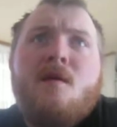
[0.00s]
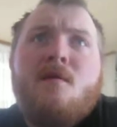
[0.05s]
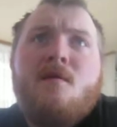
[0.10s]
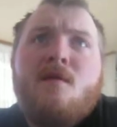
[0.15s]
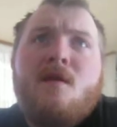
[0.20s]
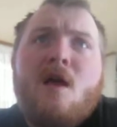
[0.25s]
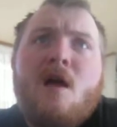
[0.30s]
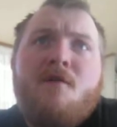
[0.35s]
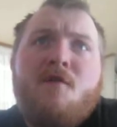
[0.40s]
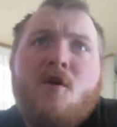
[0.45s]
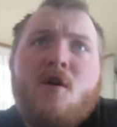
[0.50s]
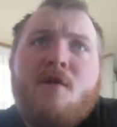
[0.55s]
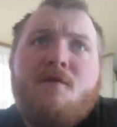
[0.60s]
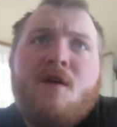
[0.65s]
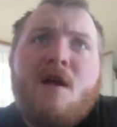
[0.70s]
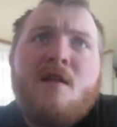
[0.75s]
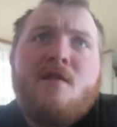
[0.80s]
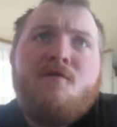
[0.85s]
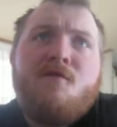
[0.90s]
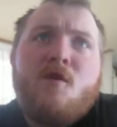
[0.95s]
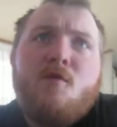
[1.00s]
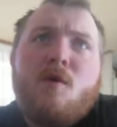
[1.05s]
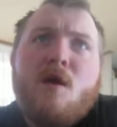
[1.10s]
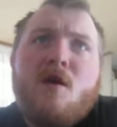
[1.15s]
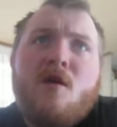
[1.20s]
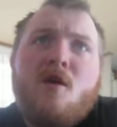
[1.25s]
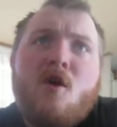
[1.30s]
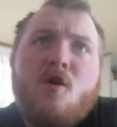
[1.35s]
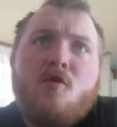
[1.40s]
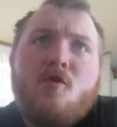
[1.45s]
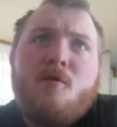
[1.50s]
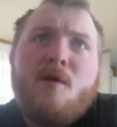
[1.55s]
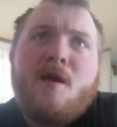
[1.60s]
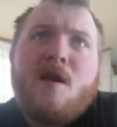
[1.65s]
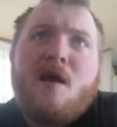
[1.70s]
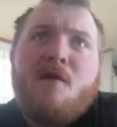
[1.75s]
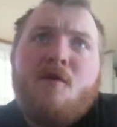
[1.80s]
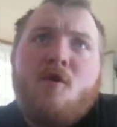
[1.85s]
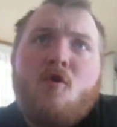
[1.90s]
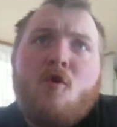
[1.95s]
The author of Hunt for the Red Hawk and
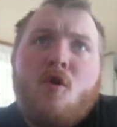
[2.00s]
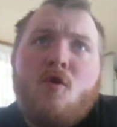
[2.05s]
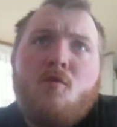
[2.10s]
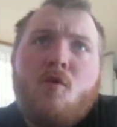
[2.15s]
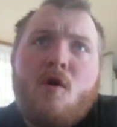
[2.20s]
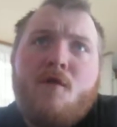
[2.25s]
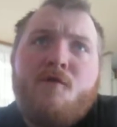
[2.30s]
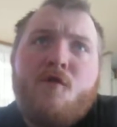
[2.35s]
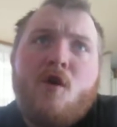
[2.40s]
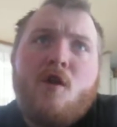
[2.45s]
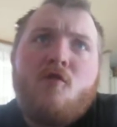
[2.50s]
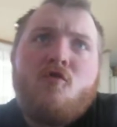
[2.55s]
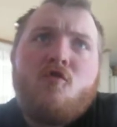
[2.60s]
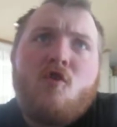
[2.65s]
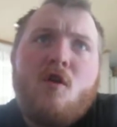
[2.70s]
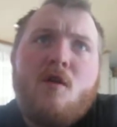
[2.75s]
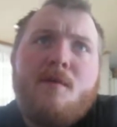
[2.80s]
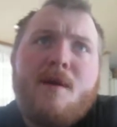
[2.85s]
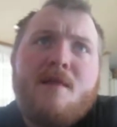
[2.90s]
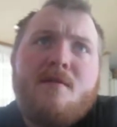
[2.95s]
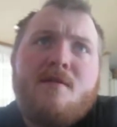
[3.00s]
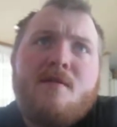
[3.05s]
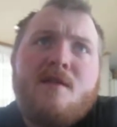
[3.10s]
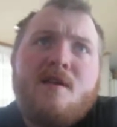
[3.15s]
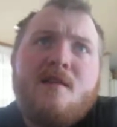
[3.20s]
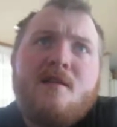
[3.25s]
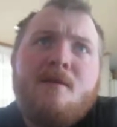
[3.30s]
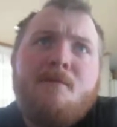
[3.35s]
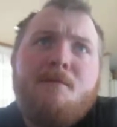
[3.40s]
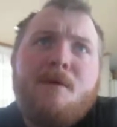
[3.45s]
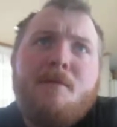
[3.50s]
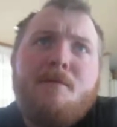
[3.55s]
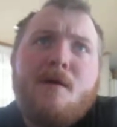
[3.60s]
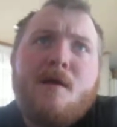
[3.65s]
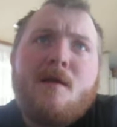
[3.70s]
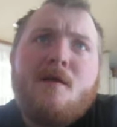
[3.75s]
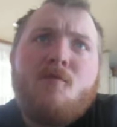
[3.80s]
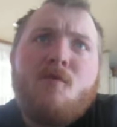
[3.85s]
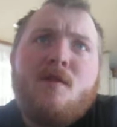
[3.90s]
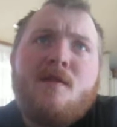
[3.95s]
another Cold War thrills told about 60
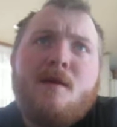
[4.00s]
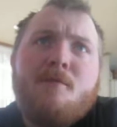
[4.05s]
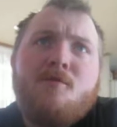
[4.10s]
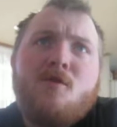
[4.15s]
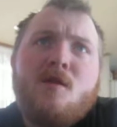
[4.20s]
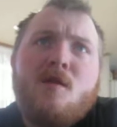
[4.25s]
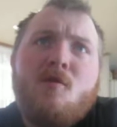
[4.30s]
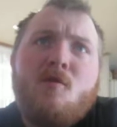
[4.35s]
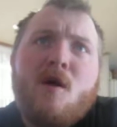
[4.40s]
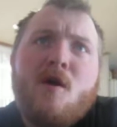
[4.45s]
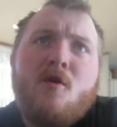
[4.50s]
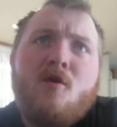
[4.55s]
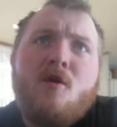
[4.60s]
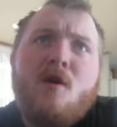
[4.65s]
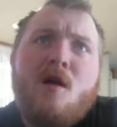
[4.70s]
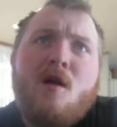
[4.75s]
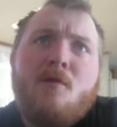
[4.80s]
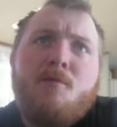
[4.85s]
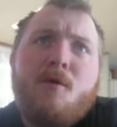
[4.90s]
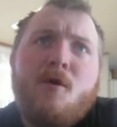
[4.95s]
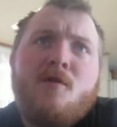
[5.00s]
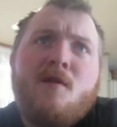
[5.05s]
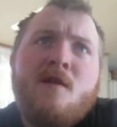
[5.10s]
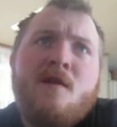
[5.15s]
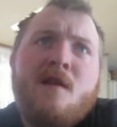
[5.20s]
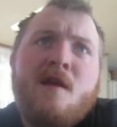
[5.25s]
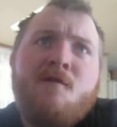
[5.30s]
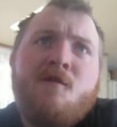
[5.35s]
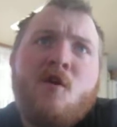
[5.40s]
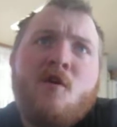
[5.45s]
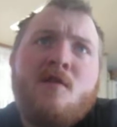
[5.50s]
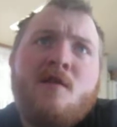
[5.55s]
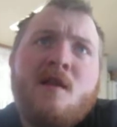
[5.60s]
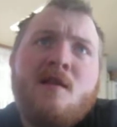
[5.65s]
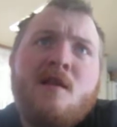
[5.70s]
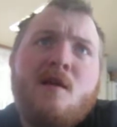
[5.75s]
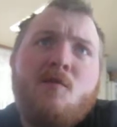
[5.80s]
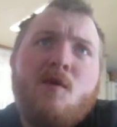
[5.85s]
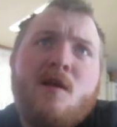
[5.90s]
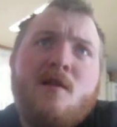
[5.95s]
people at the reception to one and all. The person that first
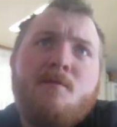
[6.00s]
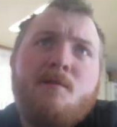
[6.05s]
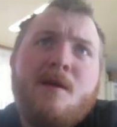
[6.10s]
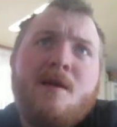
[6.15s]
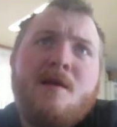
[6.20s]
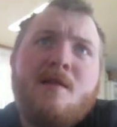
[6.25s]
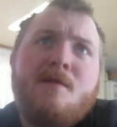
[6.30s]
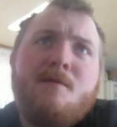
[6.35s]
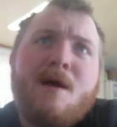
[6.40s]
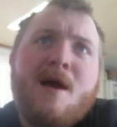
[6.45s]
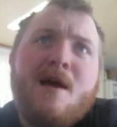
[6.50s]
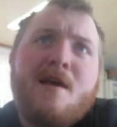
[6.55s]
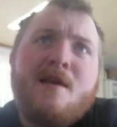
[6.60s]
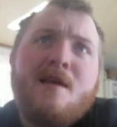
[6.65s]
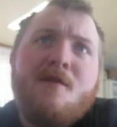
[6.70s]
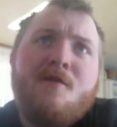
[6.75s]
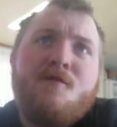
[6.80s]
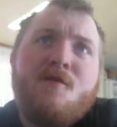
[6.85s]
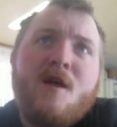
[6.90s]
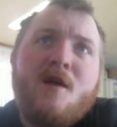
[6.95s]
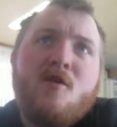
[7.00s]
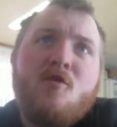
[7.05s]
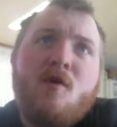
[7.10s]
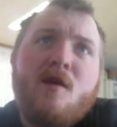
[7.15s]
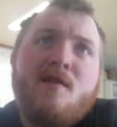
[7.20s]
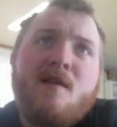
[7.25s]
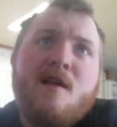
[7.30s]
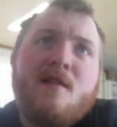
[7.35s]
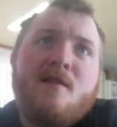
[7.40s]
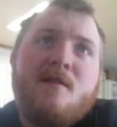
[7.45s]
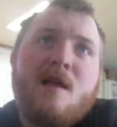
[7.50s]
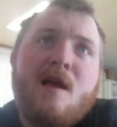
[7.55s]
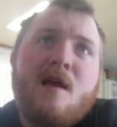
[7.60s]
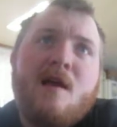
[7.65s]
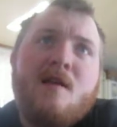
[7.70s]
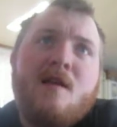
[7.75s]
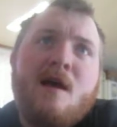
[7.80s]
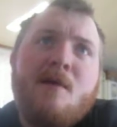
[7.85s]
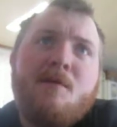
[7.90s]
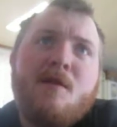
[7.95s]
Sunday raised money to buy gifts for
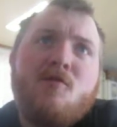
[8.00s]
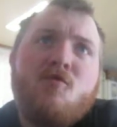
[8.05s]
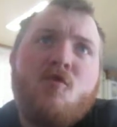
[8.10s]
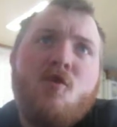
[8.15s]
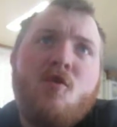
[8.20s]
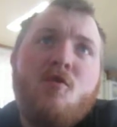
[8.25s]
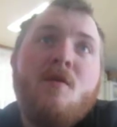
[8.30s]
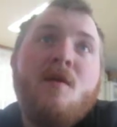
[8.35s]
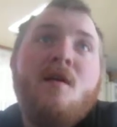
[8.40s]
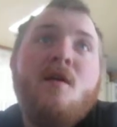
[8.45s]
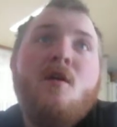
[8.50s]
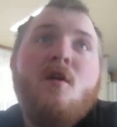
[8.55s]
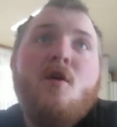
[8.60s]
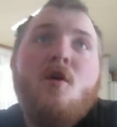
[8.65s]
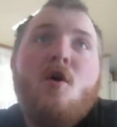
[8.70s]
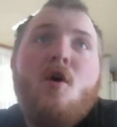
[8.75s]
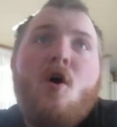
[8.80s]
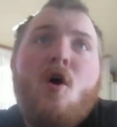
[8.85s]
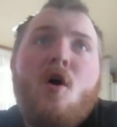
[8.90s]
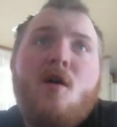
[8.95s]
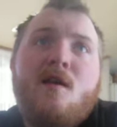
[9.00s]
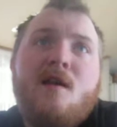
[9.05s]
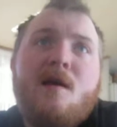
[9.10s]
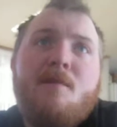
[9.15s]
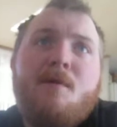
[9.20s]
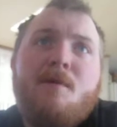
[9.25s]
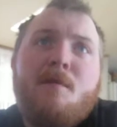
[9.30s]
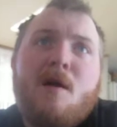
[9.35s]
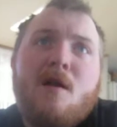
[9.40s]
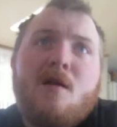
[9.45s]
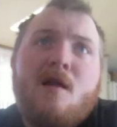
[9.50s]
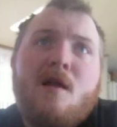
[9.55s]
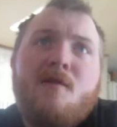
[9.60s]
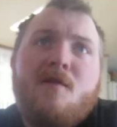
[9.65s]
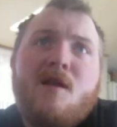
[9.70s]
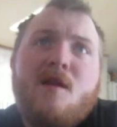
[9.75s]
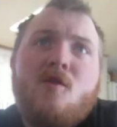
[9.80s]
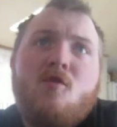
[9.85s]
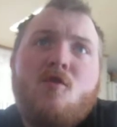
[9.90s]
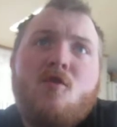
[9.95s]
USS Annapolis crew. Holded up a bottle
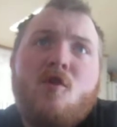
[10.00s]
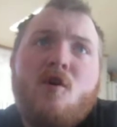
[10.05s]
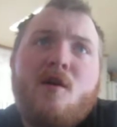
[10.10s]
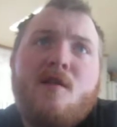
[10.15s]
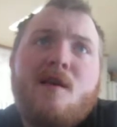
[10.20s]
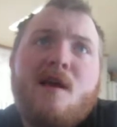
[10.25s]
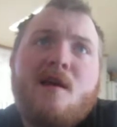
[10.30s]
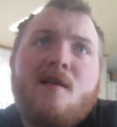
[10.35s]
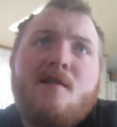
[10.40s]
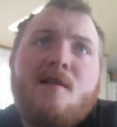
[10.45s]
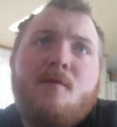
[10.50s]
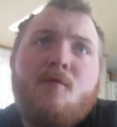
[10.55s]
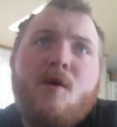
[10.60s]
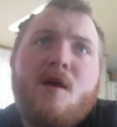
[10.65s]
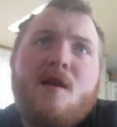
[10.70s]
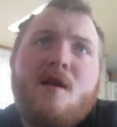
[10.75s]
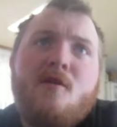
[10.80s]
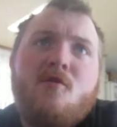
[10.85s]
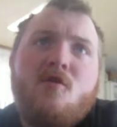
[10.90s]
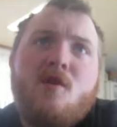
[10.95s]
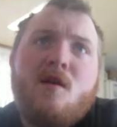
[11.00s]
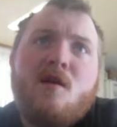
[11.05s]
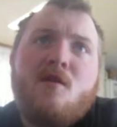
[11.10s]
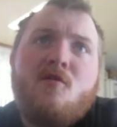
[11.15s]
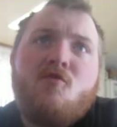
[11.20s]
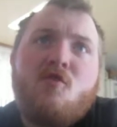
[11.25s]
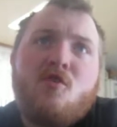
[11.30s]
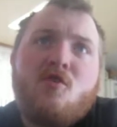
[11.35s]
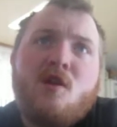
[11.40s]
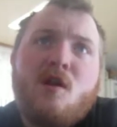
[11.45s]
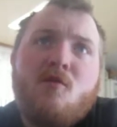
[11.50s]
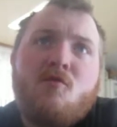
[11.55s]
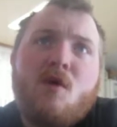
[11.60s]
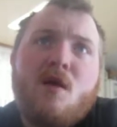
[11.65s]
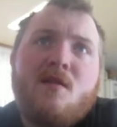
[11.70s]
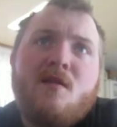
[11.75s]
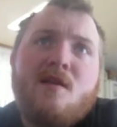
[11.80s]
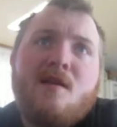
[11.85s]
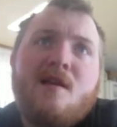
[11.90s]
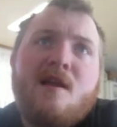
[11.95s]
of the nuclear attack submarine under the construction of
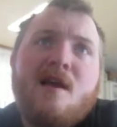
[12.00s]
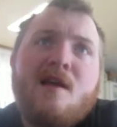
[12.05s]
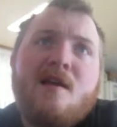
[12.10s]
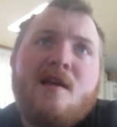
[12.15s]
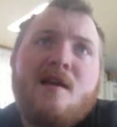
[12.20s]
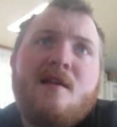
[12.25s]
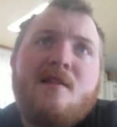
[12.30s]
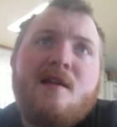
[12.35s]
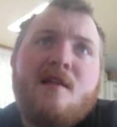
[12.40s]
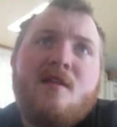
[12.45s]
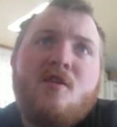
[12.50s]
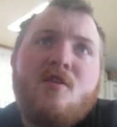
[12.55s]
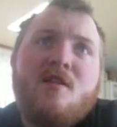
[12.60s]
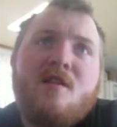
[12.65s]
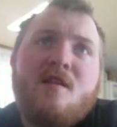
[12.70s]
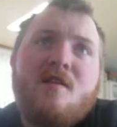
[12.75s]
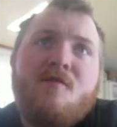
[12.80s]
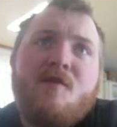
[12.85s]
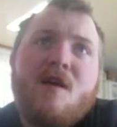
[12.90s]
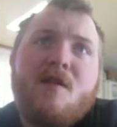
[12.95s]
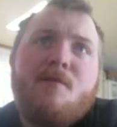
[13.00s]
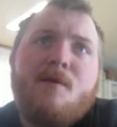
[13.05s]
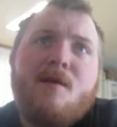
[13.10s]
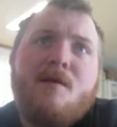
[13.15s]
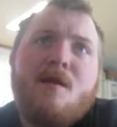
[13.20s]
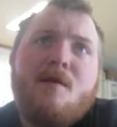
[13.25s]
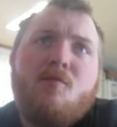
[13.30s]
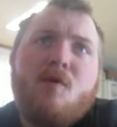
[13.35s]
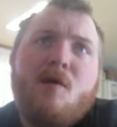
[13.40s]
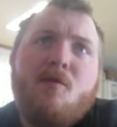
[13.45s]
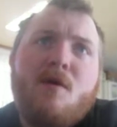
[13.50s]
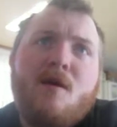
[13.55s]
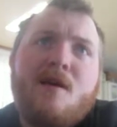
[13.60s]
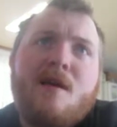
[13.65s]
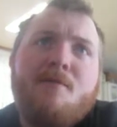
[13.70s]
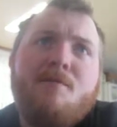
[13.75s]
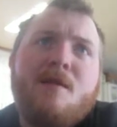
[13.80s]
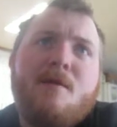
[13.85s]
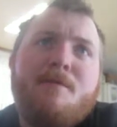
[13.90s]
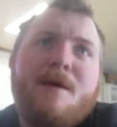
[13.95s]
Grunt, Connecticut. He said, "This is an investment that we will
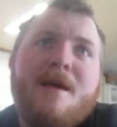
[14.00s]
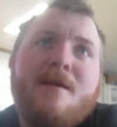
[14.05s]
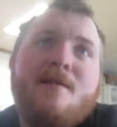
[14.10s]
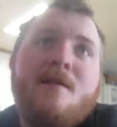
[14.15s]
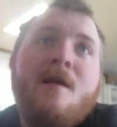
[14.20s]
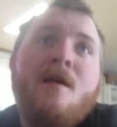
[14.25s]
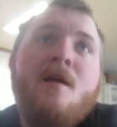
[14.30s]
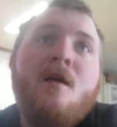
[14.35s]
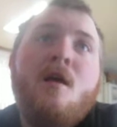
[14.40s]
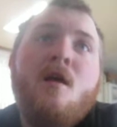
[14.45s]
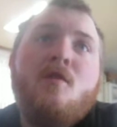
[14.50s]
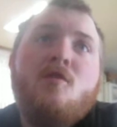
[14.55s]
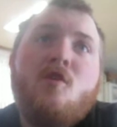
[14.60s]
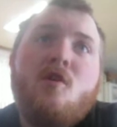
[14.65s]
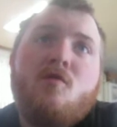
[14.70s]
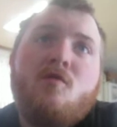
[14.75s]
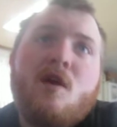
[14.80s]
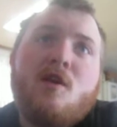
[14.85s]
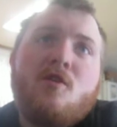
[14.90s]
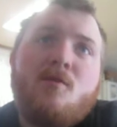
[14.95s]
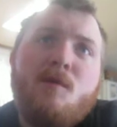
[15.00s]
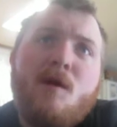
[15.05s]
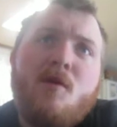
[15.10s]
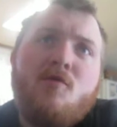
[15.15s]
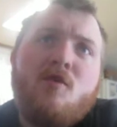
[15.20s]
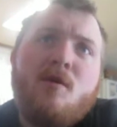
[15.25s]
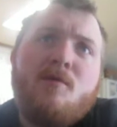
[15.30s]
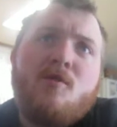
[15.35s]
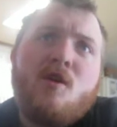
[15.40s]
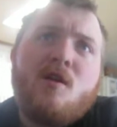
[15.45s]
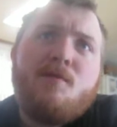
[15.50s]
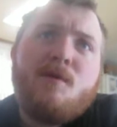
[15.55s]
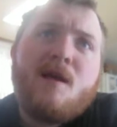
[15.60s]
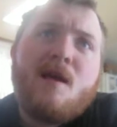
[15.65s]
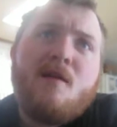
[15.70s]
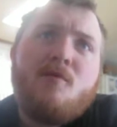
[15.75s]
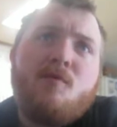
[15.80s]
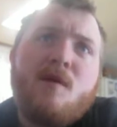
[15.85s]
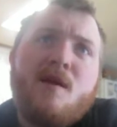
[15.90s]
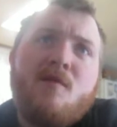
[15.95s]
keep the peace. Don't trash the military just
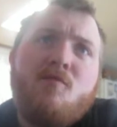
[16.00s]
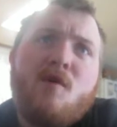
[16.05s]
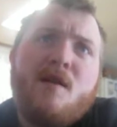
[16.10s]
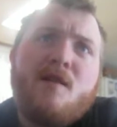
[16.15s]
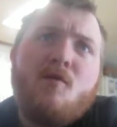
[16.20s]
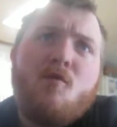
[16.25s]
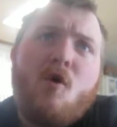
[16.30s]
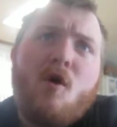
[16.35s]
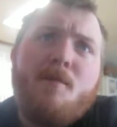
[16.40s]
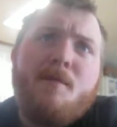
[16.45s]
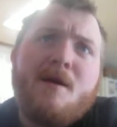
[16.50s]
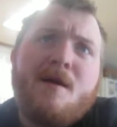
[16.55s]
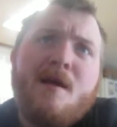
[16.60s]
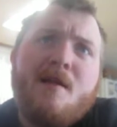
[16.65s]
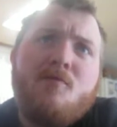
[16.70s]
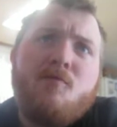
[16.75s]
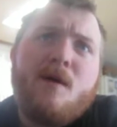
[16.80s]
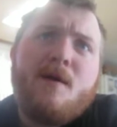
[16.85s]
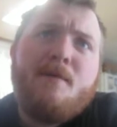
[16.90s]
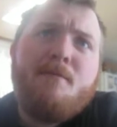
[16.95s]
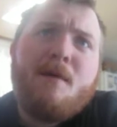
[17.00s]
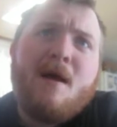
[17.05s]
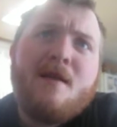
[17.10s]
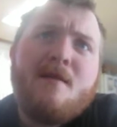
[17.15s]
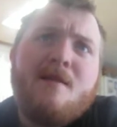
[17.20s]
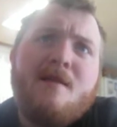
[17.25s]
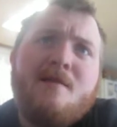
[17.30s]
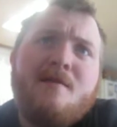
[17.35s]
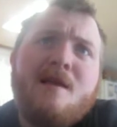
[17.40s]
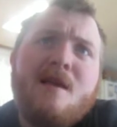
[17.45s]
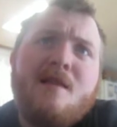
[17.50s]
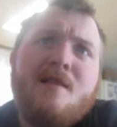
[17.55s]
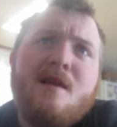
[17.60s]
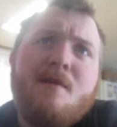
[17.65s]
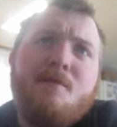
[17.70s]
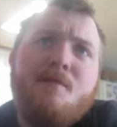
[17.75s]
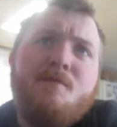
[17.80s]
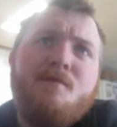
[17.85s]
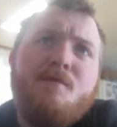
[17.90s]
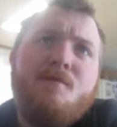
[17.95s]
because we won the war, because we might need
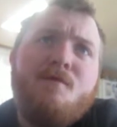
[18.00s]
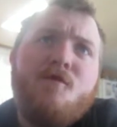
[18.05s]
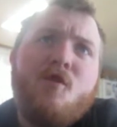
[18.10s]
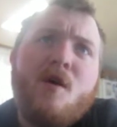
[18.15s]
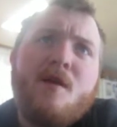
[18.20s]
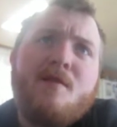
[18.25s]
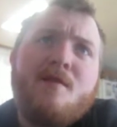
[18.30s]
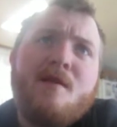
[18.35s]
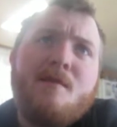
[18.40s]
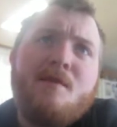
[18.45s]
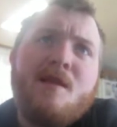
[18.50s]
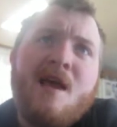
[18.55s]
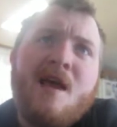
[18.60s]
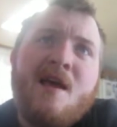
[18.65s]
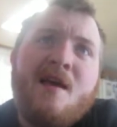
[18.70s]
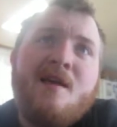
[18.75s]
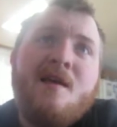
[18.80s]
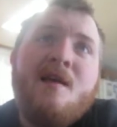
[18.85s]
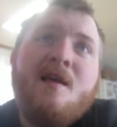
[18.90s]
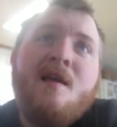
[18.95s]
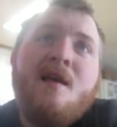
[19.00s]
them for it someday."